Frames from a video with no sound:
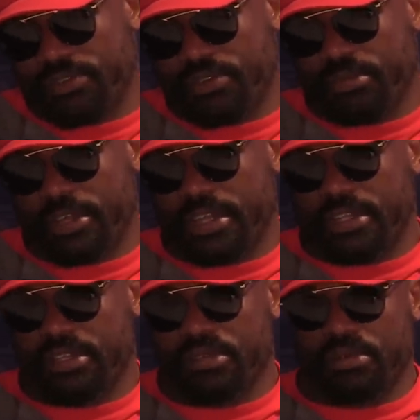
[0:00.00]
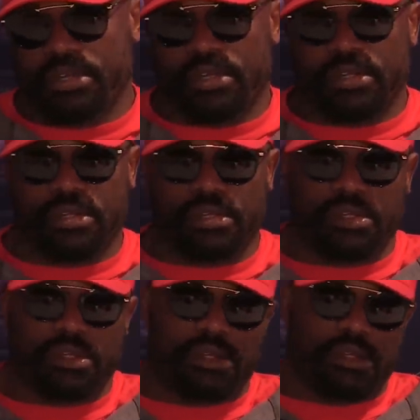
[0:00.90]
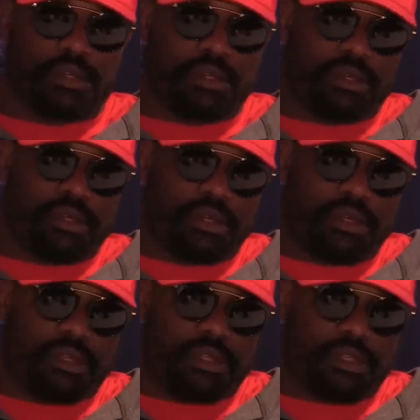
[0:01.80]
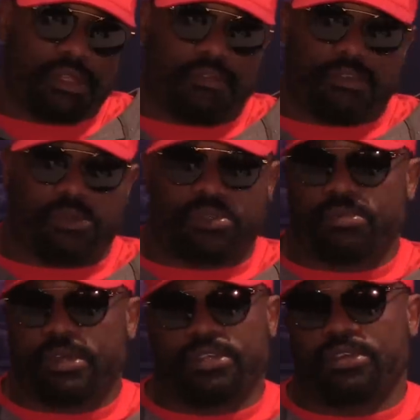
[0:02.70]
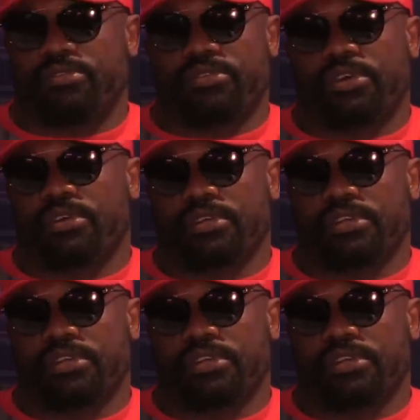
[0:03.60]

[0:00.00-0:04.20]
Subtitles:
before, man. You know, something was about to go wrong.